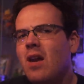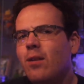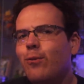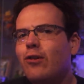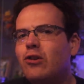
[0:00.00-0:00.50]

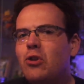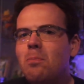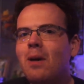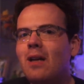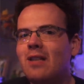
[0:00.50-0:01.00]
there was a
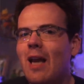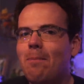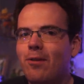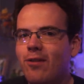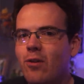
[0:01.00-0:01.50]
two-parter
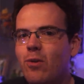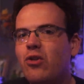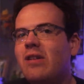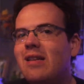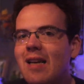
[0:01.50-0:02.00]
episode
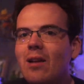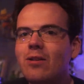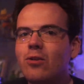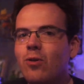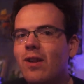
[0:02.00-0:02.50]
which
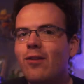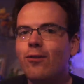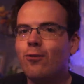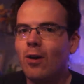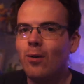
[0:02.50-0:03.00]
detailed Krillin's
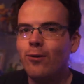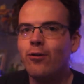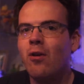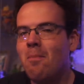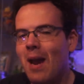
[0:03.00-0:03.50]
struggles
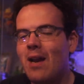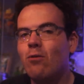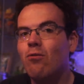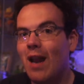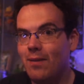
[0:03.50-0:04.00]
to remain
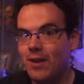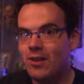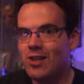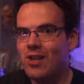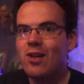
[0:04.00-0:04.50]

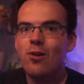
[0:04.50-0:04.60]
relevant.